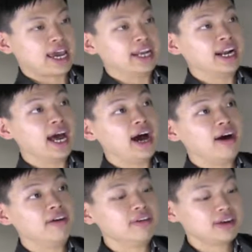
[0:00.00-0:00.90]
can
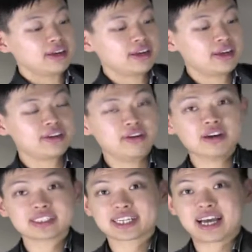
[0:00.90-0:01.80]
allow
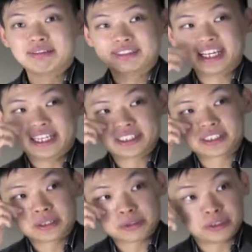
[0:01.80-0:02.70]
your
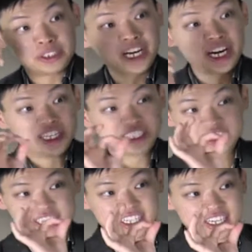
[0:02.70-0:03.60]
circumstance to
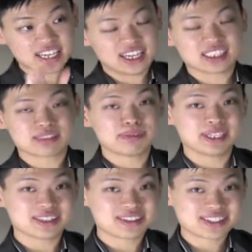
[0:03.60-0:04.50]
change in a
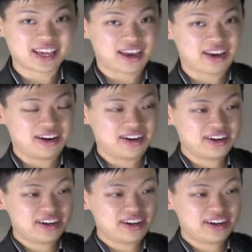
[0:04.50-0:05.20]
split second.